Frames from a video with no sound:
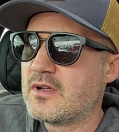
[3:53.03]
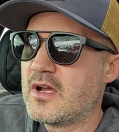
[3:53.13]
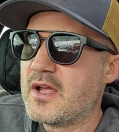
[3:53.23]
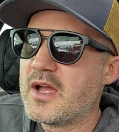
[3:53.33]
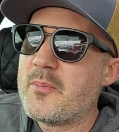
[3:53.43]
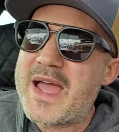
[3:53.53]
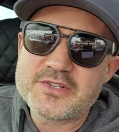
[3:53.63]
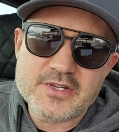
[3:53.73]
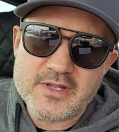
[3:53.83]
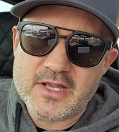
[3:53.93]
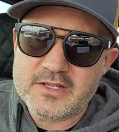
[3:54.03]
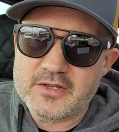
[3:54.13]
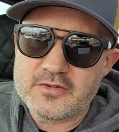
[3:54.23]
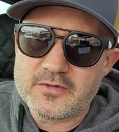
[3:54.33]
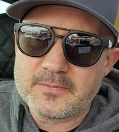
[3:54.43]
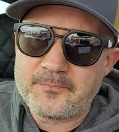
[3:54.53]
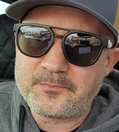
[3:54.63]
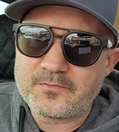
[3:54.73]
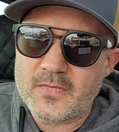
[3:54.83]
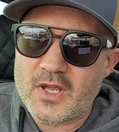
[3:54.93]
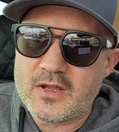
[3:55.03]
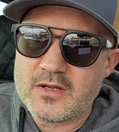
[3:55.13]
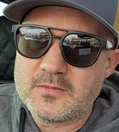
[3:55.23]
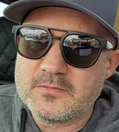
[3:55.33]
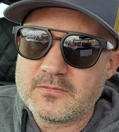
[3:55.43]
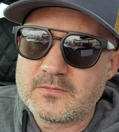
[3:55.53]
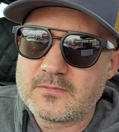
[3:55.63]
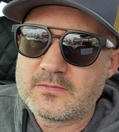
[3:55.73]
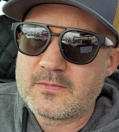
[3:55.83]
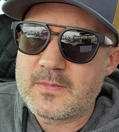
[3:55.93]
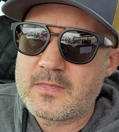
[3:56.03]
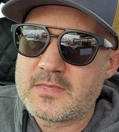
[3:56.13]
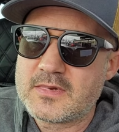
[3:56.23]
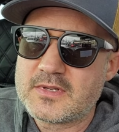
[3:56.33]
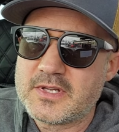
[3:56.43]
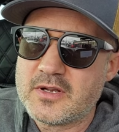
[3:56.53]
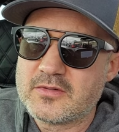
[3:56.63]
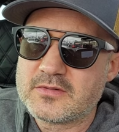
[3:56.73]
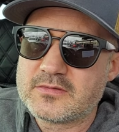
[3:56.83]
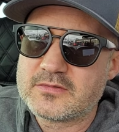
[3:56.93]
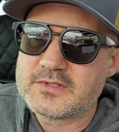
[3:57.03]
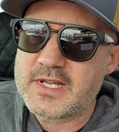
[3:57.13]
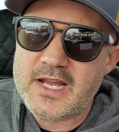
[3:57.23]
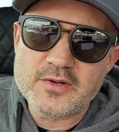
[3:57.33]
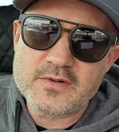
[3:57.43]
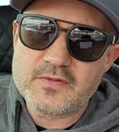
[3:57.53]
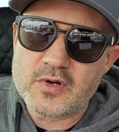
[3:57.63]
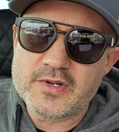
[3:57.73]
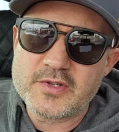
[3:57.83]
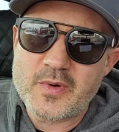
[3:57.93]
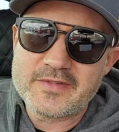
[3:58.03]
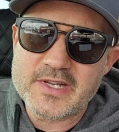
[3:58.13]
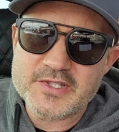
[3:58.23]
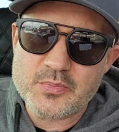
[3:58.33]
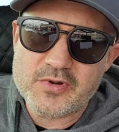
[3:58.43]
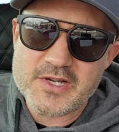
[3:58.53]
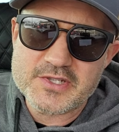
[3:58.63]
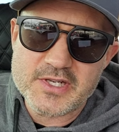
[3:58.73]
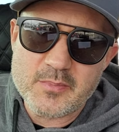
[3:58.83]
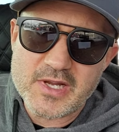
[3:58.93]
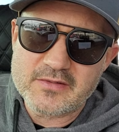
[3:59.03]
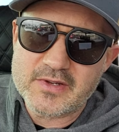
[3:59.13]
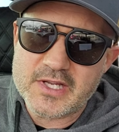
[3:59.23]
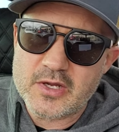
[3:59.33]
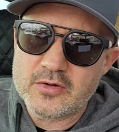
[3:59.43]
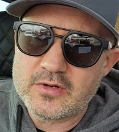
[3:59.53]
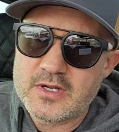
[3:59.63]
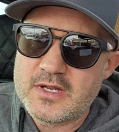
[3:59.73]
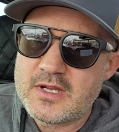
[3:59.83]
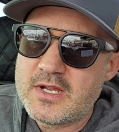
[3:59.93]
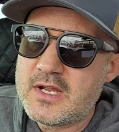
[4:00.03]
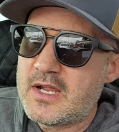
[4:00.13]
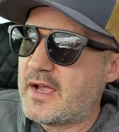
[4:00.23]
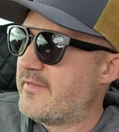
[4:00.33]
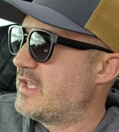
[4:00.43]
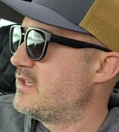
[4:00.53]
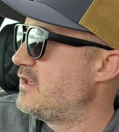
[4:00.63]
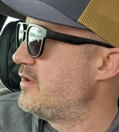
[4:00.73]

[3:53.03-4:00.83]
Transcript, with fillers: I imagine that you, um, you know, take out your phone and you have an inspiration to make a video, and then